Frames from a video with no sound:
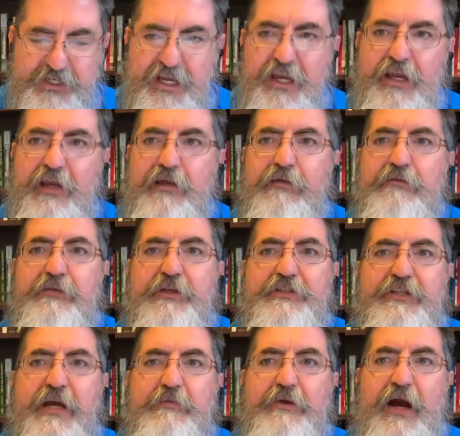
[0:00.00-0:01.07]
king, this
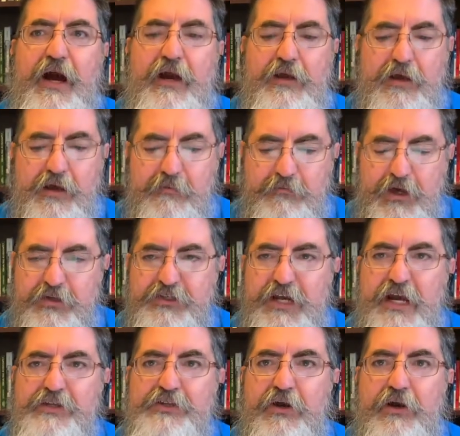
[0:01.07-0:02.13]
same guy,
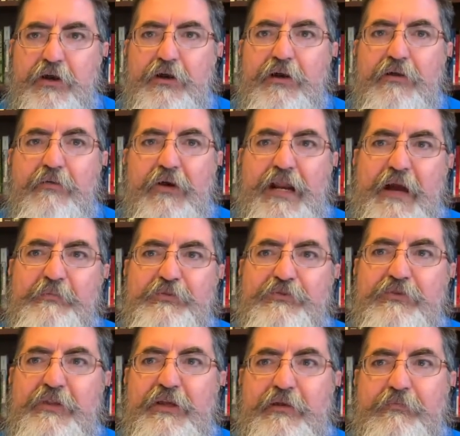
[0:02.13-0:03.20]
Belshazzar. What happens
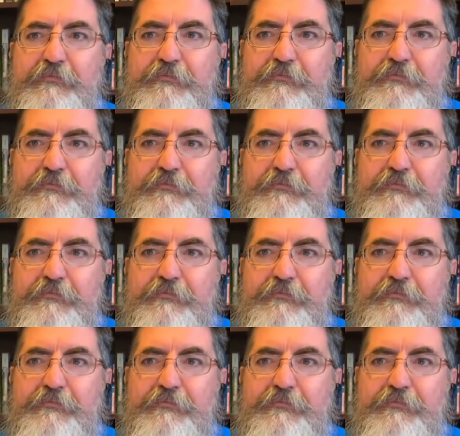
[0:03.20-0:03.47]
with him?